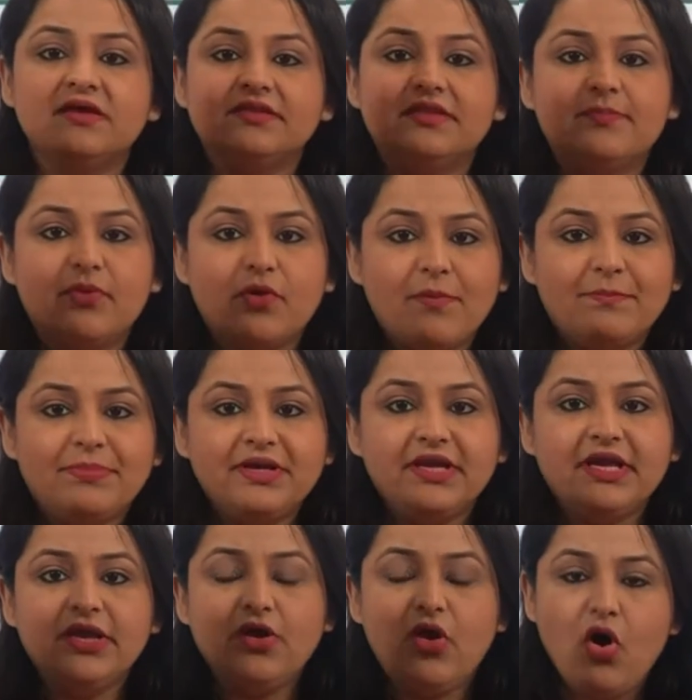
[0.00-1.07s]
the
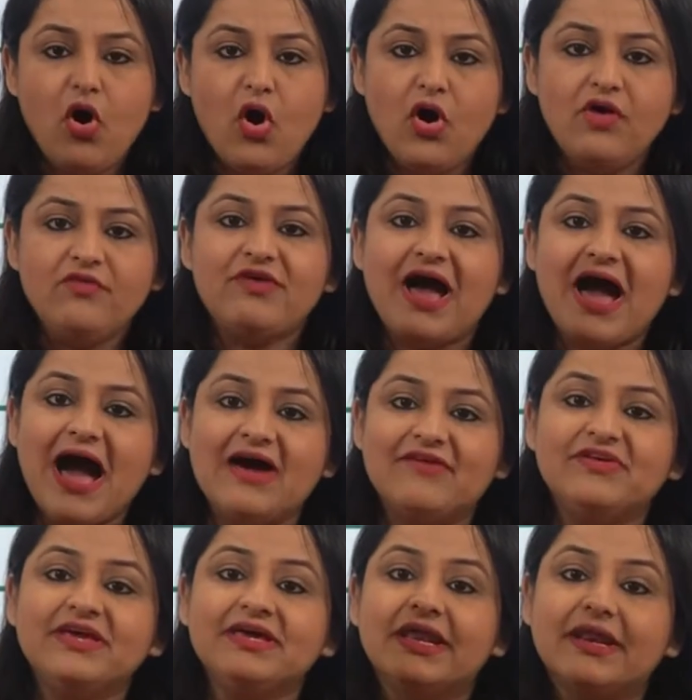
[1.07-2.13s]
property of
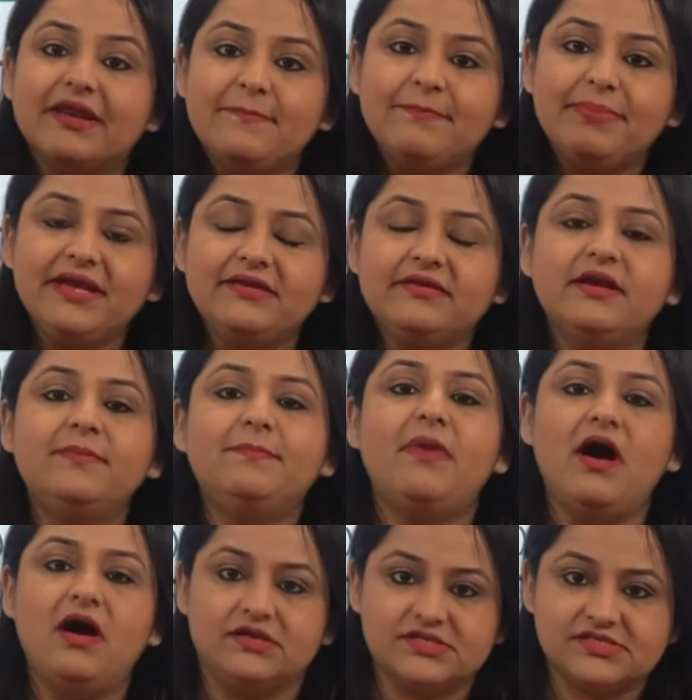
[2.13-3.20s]
having repeated
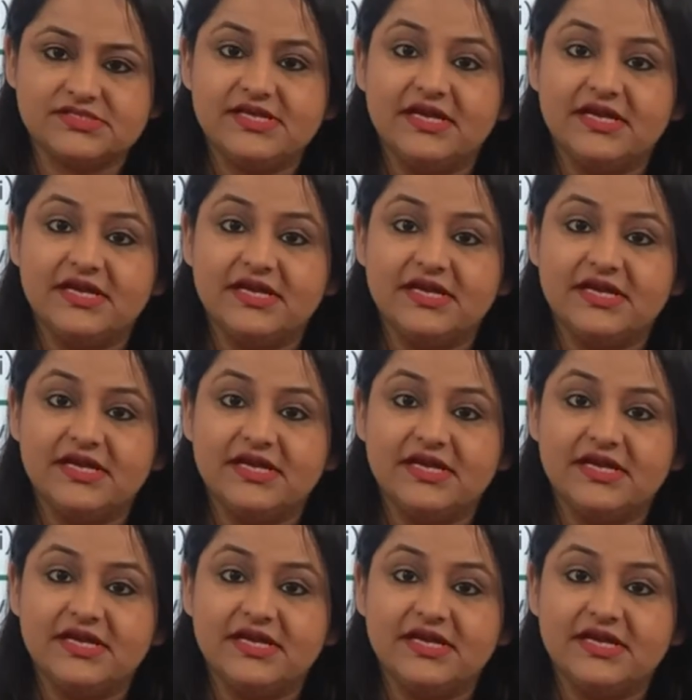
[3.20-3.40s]
parts,